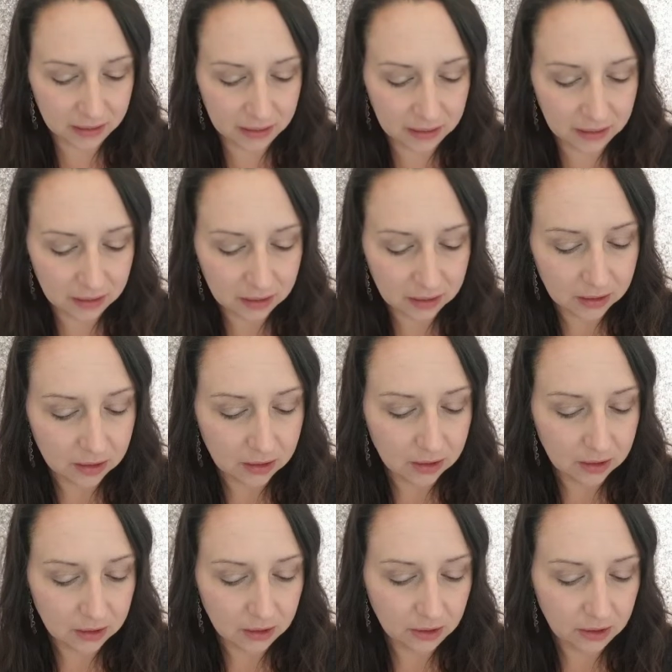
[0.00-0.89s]

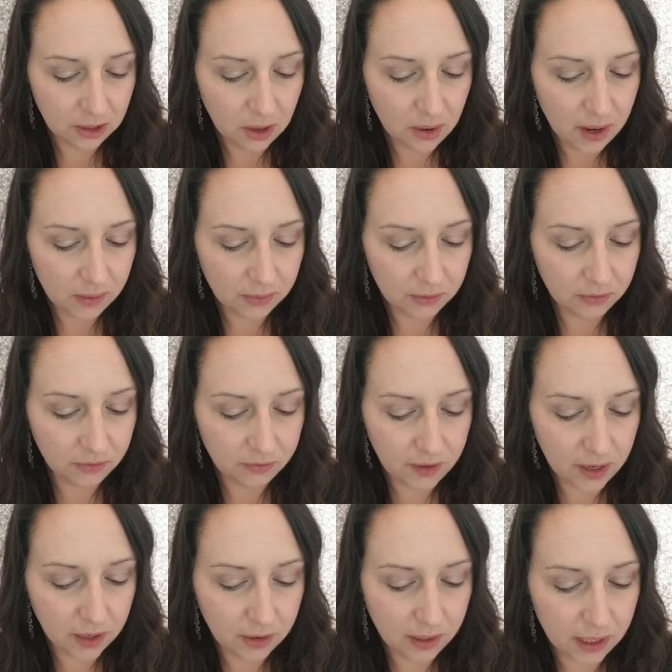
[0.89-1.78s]
perfectly.
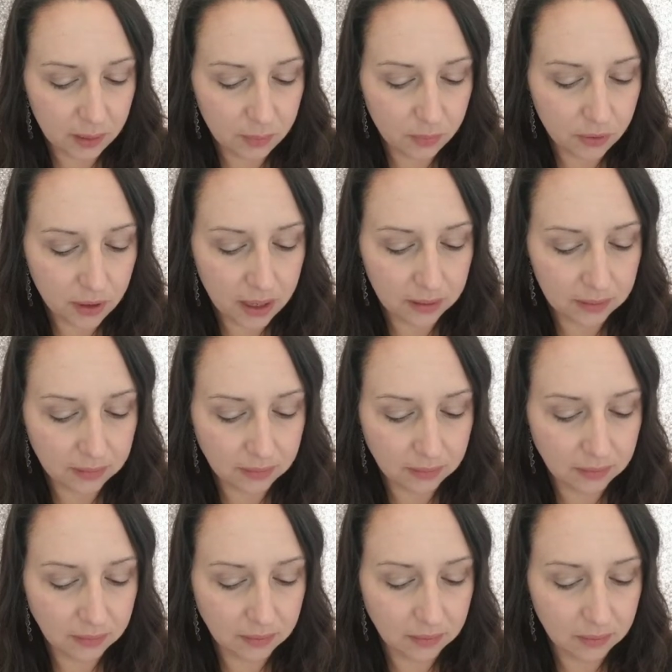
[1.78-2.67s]
So I was
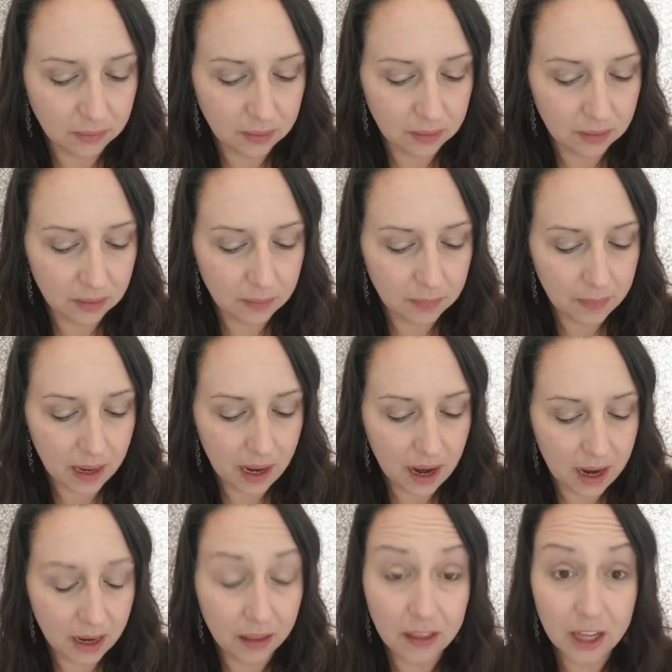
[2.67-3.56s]
very impressed.
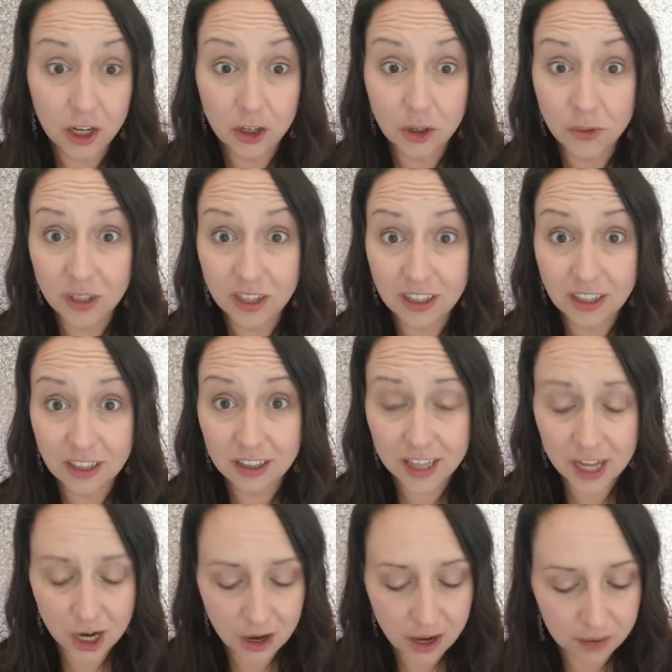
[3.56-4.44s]
My
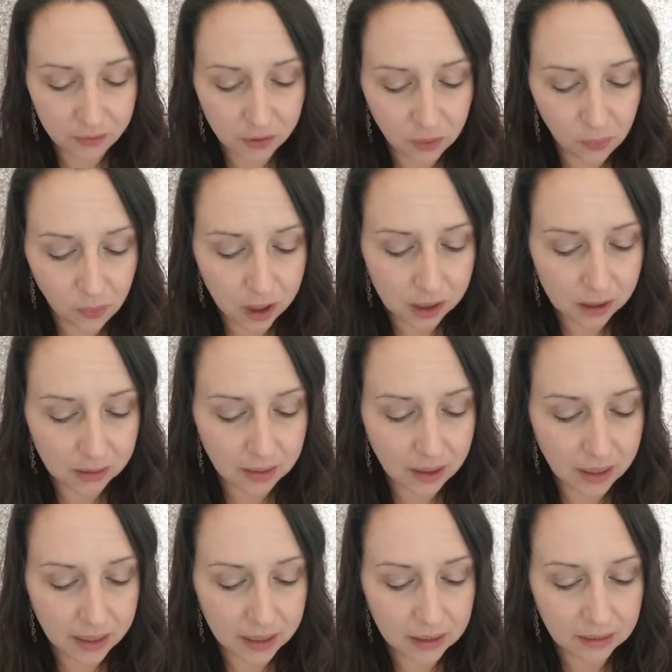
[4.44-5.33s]
eyeliner was still there
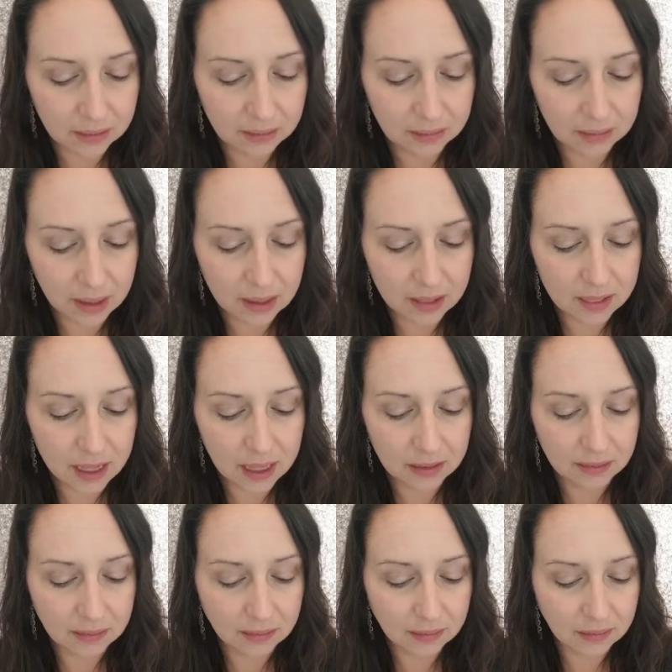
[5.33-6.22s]
after water
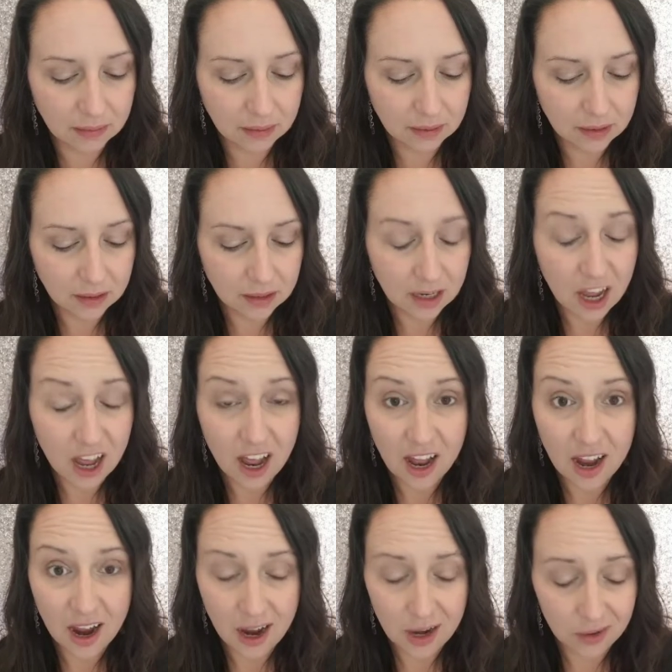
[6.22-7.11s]
rides. Like
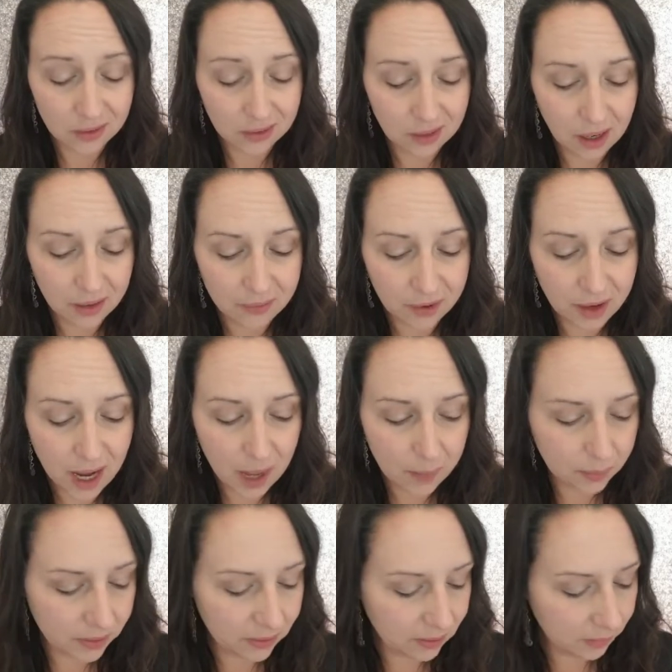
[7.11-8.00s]
that's, I
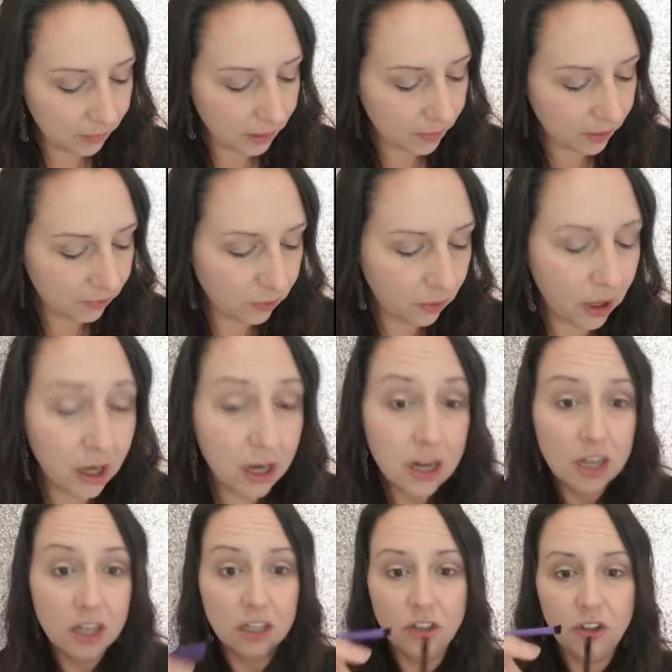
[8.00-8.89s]
don't think ever happened
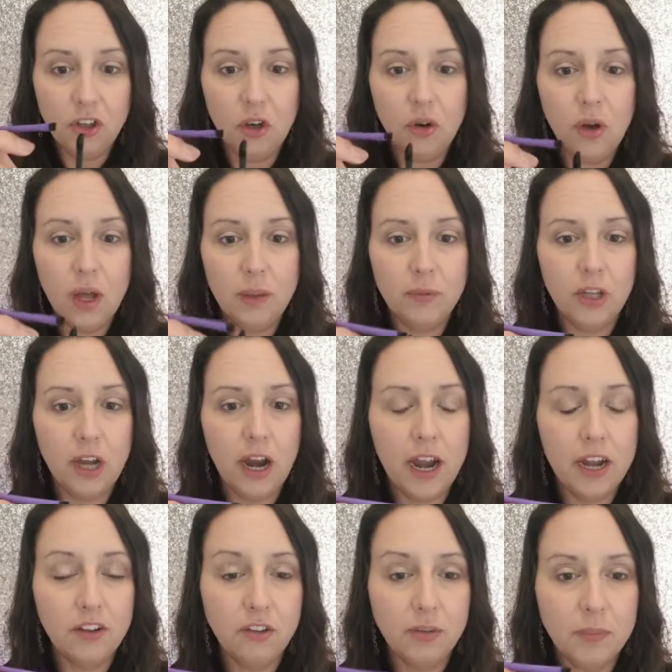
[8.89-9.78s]
to me before.
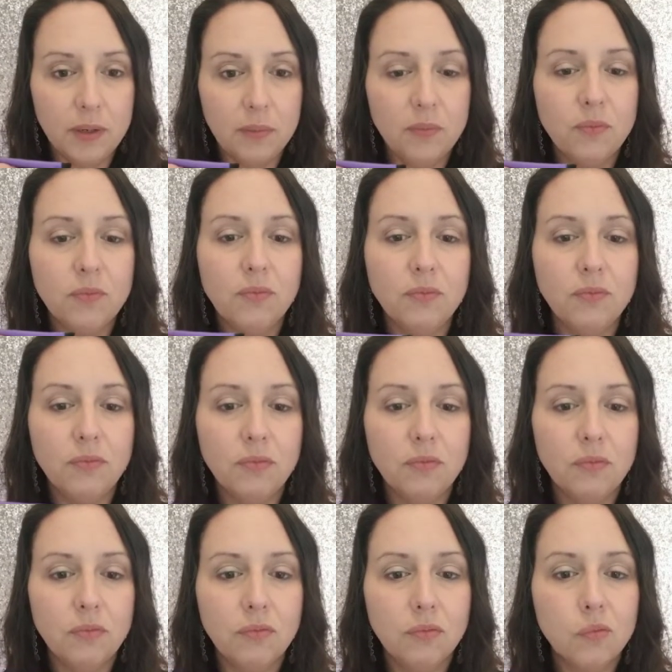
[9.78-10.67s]
So I'm sorry, I
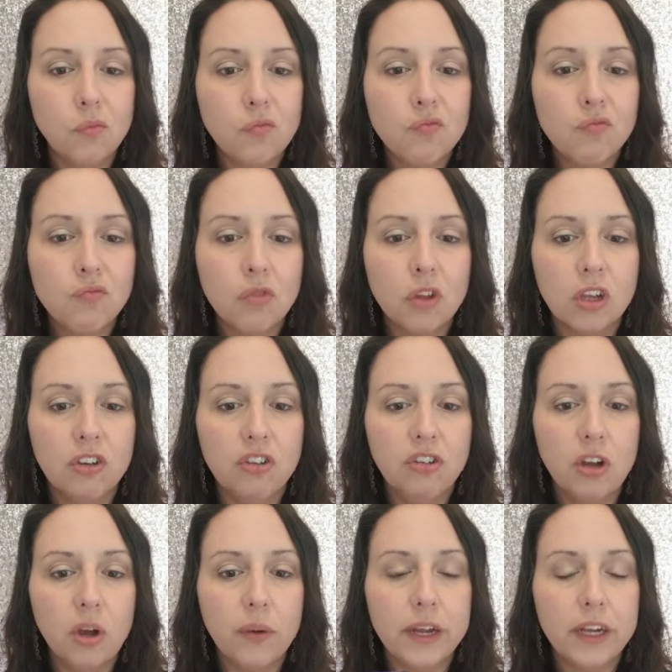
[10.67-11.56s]
should be
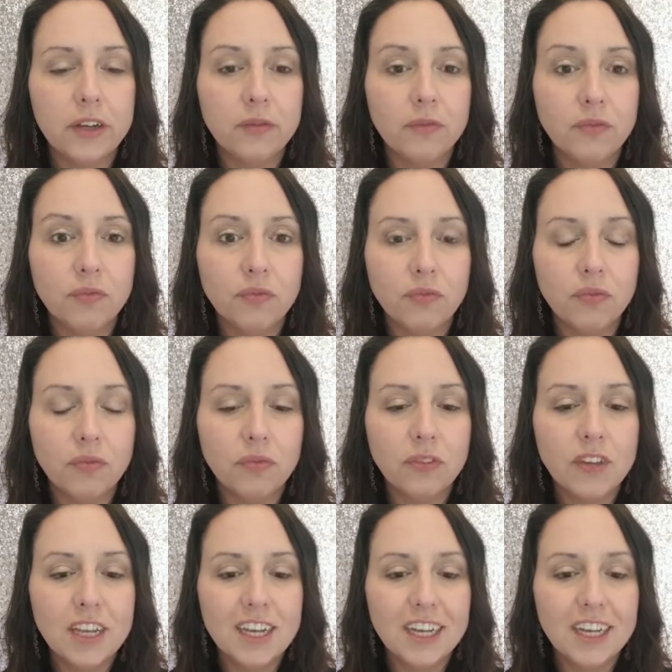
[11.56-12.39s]
showing.